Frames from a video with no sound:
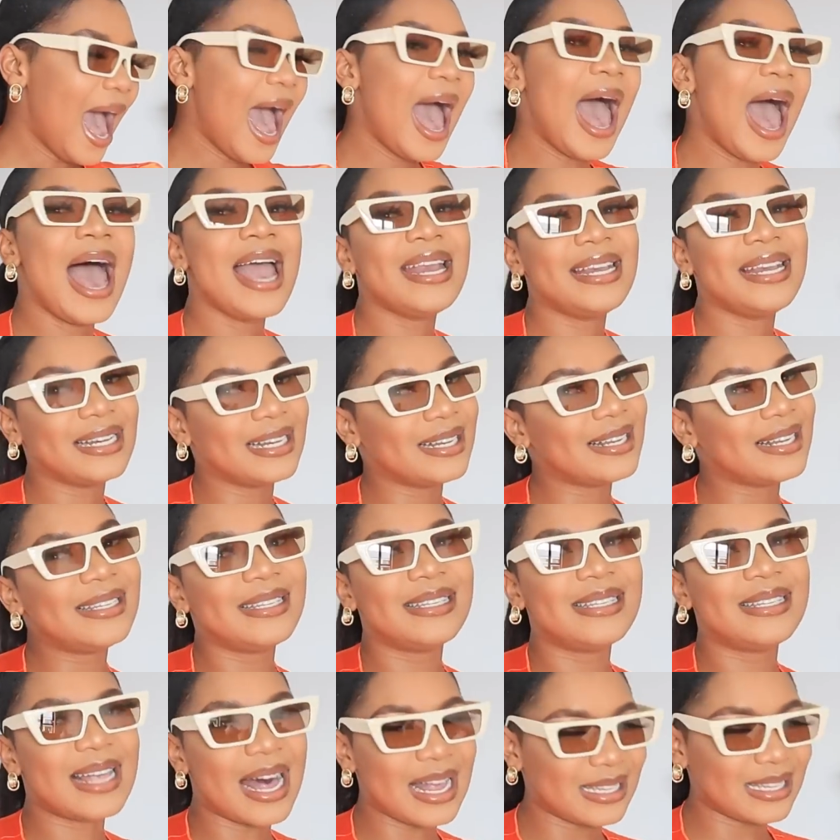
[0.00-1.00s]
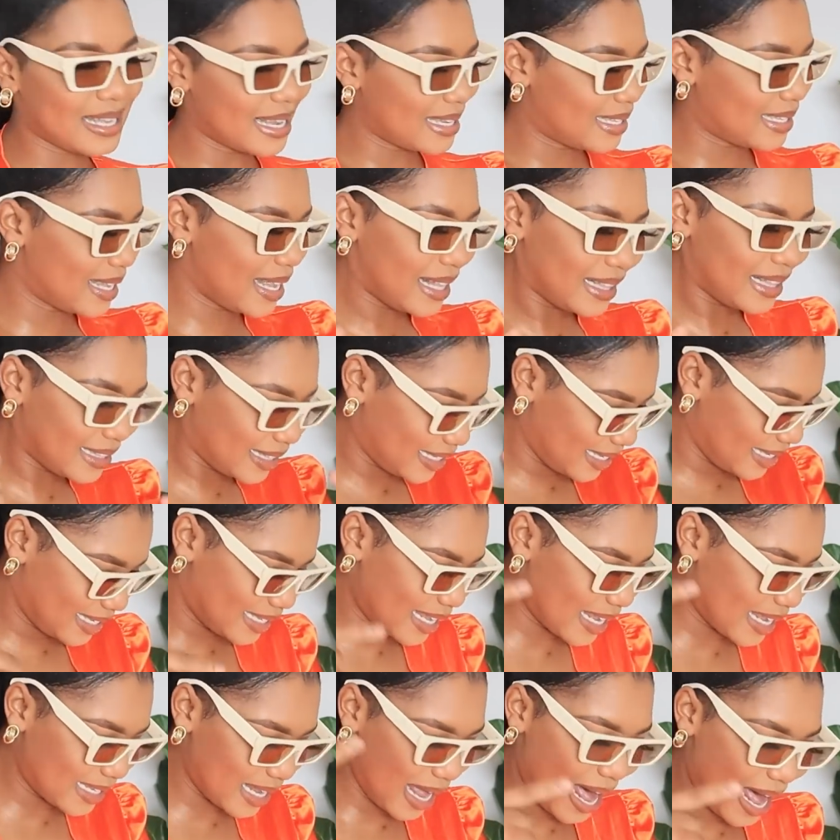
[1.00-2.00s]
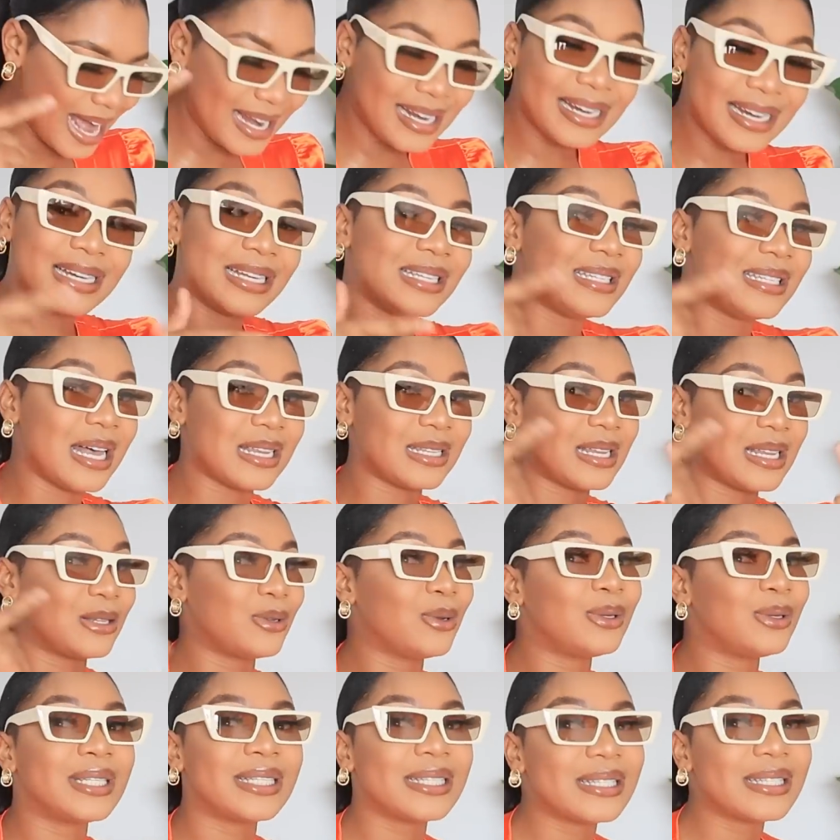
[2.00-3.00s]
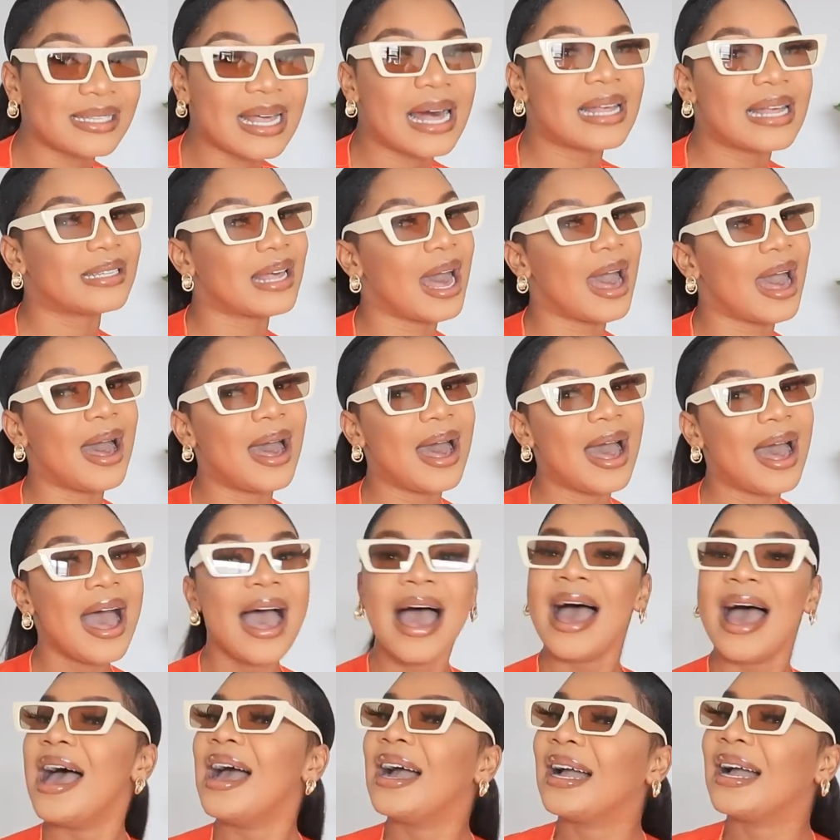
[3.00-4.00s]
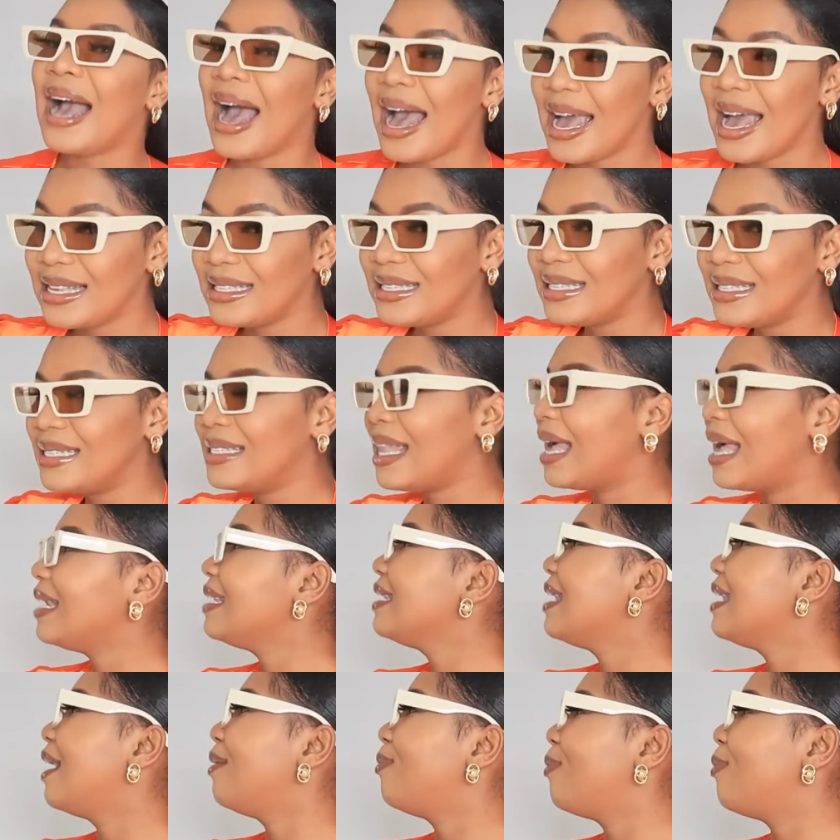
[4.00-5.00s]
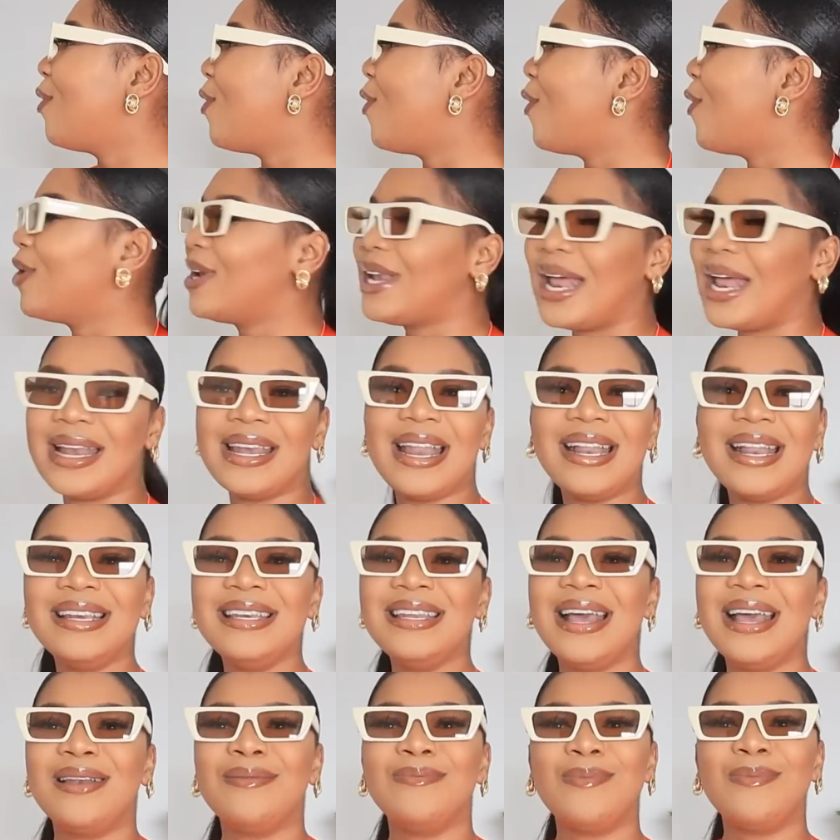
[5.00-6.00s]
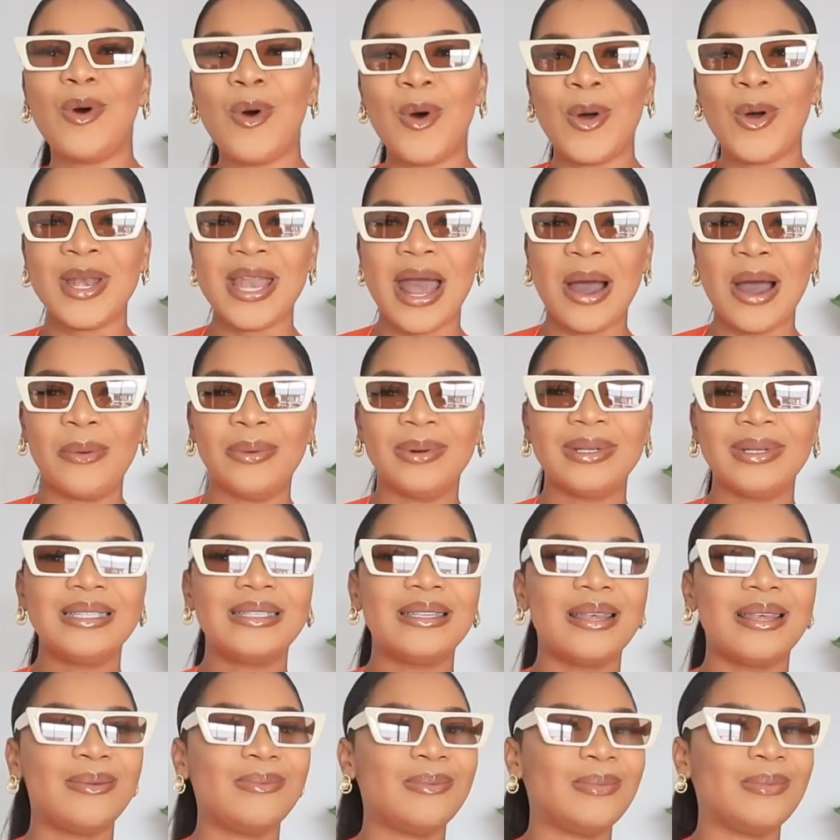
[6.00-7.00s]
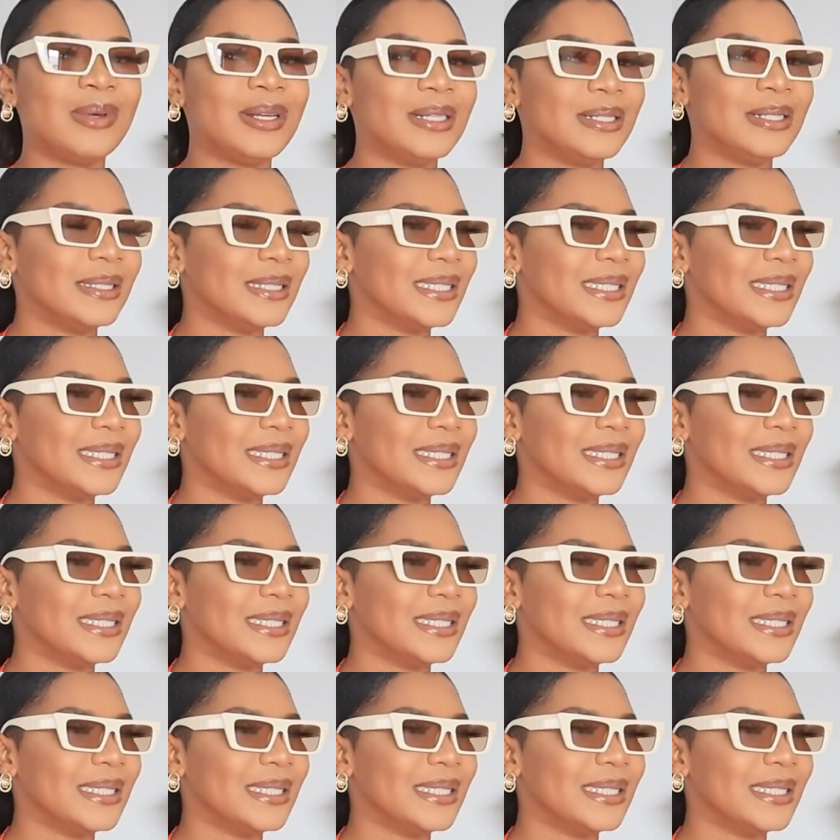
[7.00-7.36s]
I didn't zaza vel this zaza. I didn't zaza zol this zaza. Guys, nanyalbona. What's some